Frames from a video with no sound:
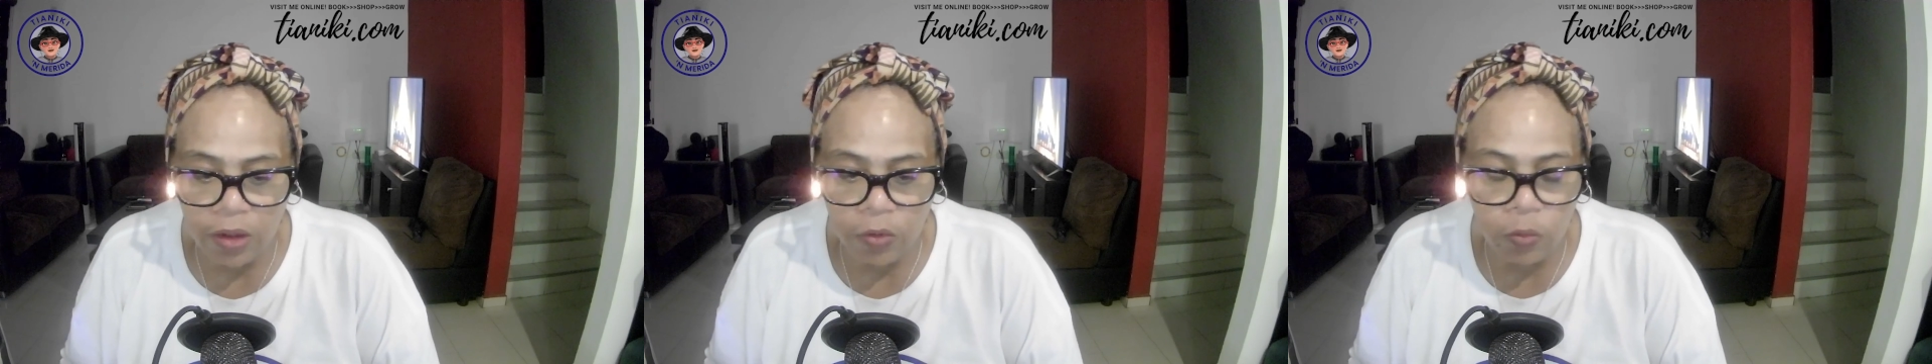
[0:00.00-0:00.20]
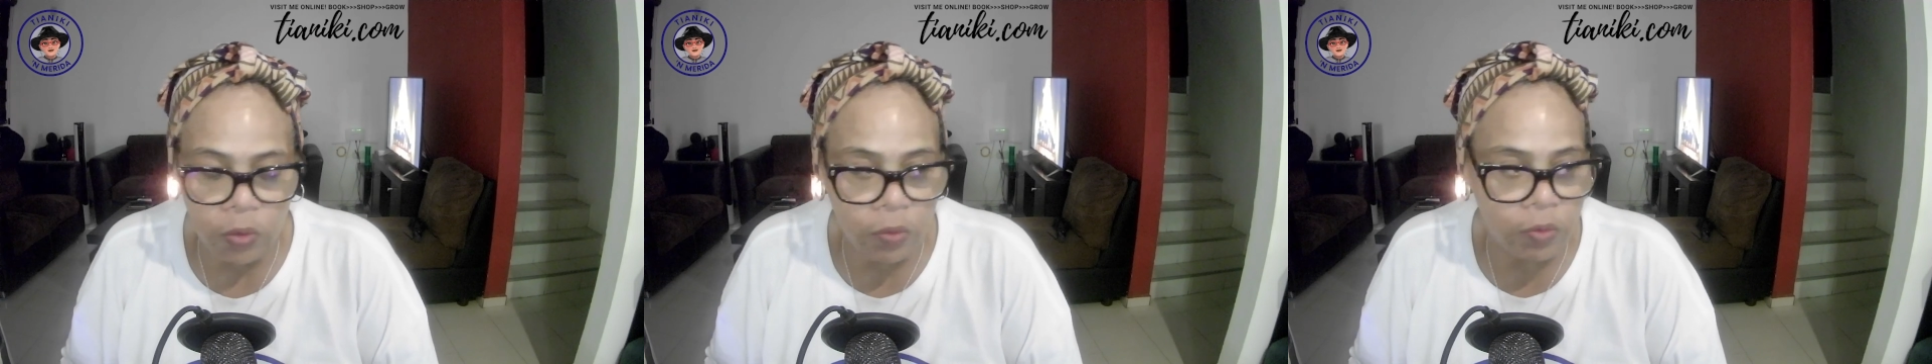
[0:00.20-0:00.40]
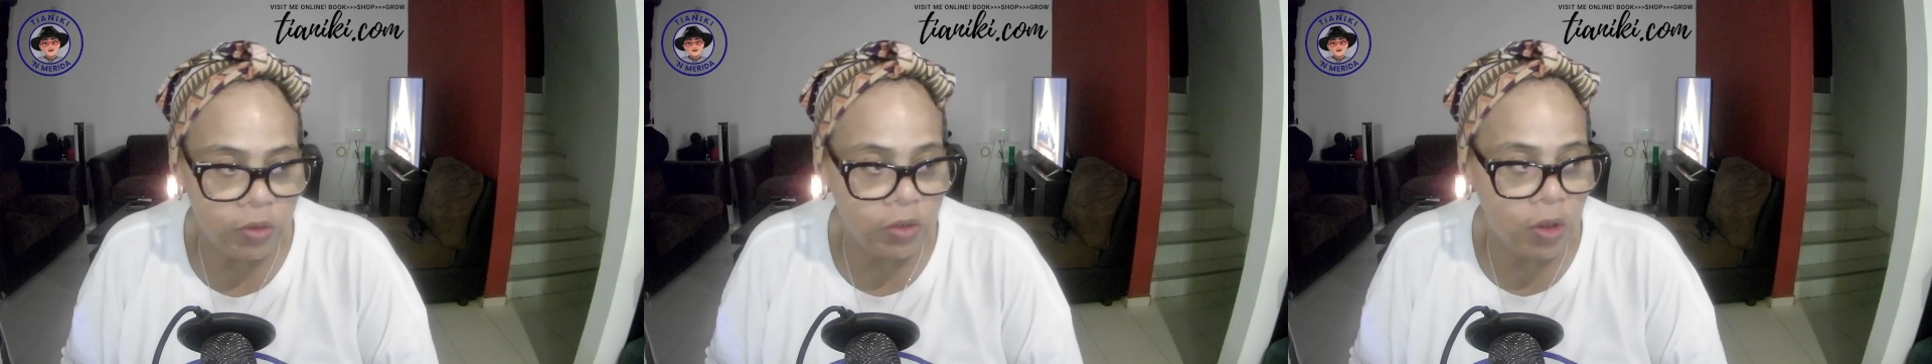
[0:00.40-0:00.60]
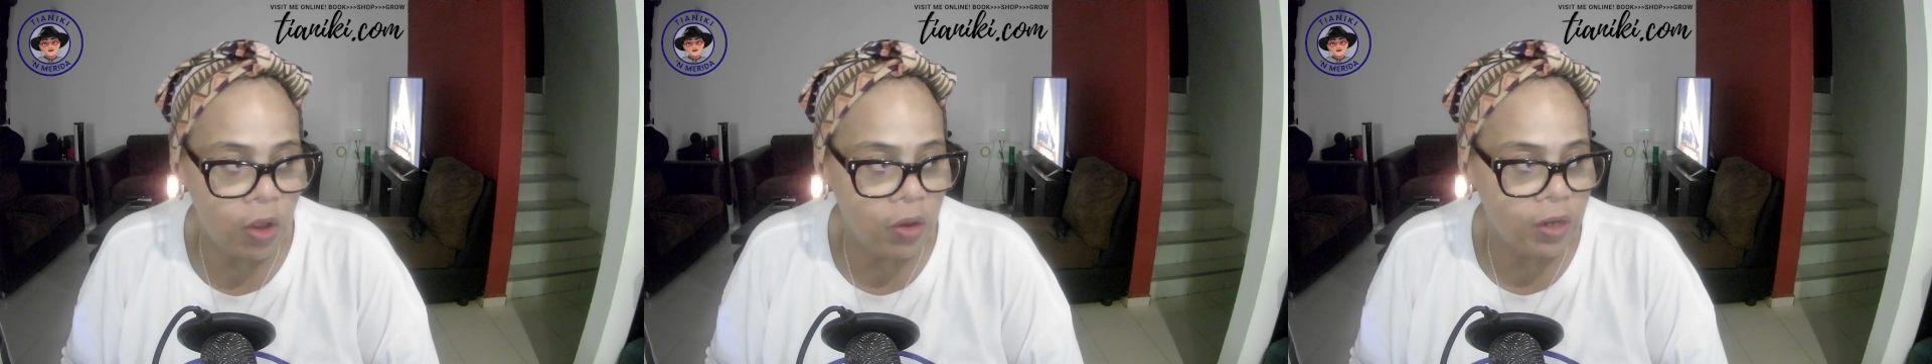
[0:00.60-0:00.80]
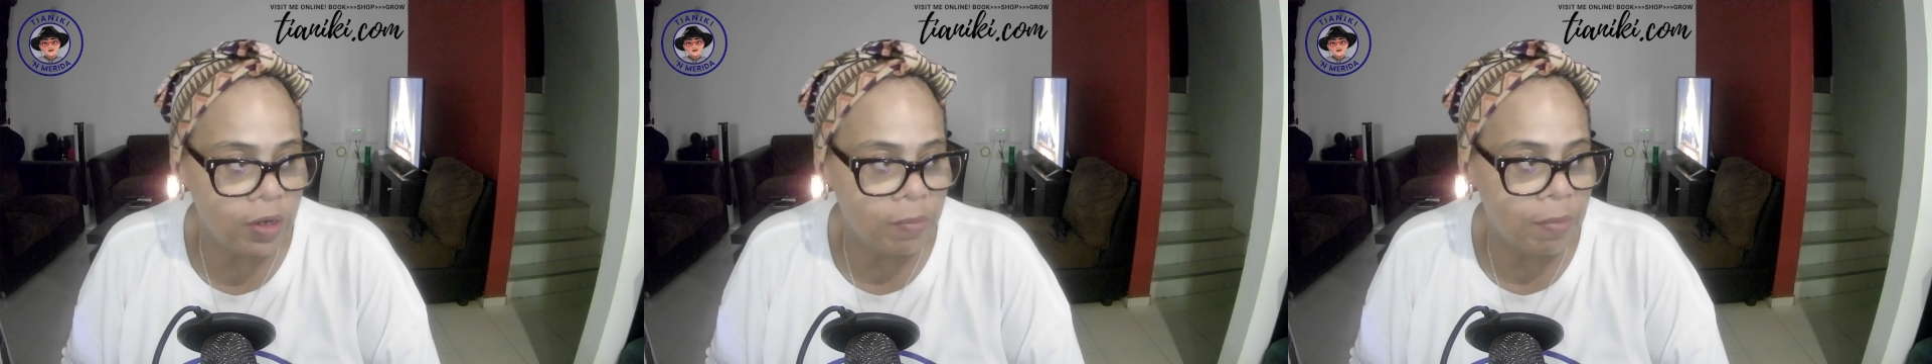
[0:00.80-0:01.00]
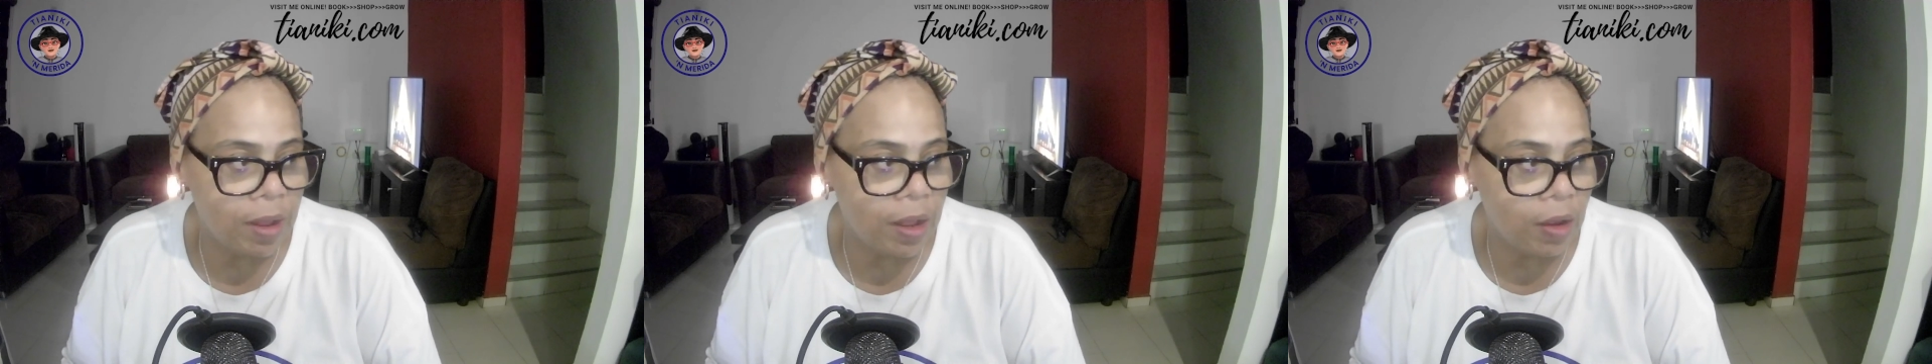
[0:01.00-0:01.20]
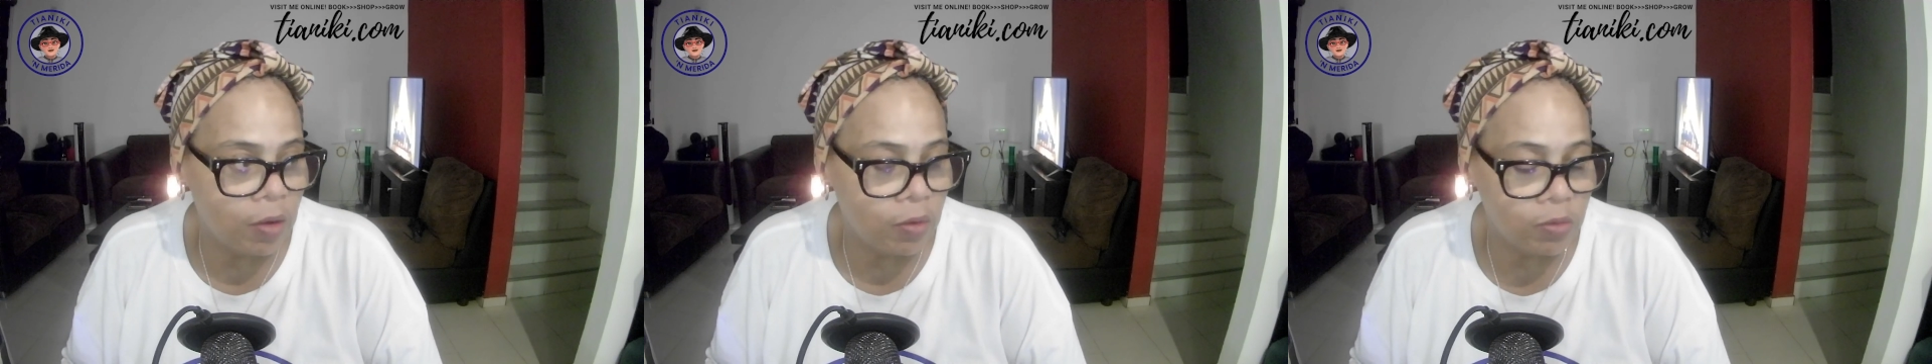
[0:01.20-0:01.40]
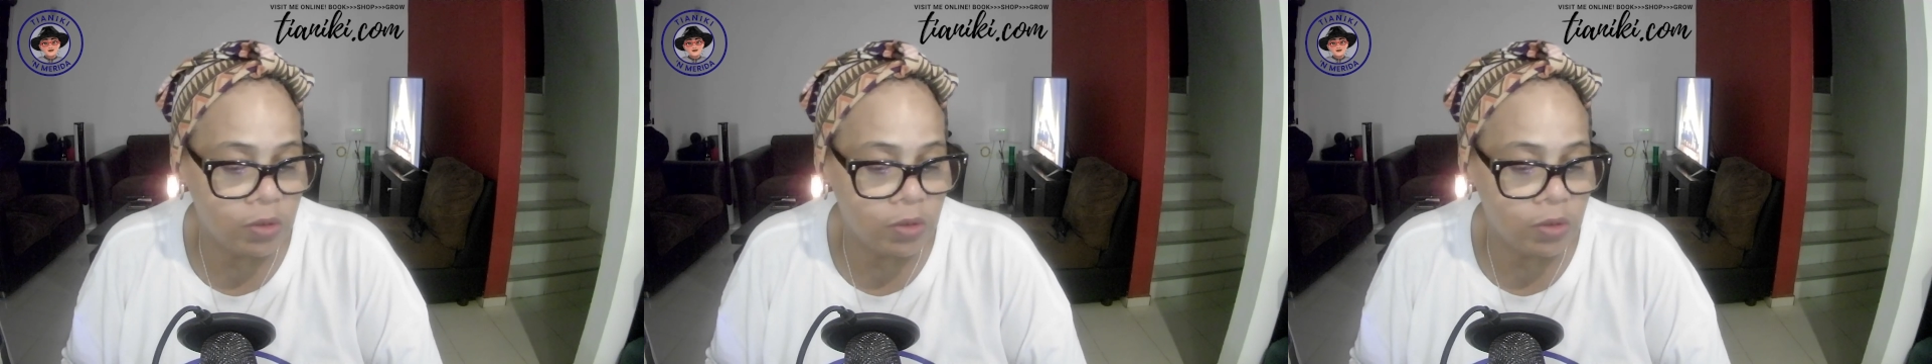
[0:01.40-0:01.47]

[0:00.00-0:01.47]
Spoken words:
we were talking about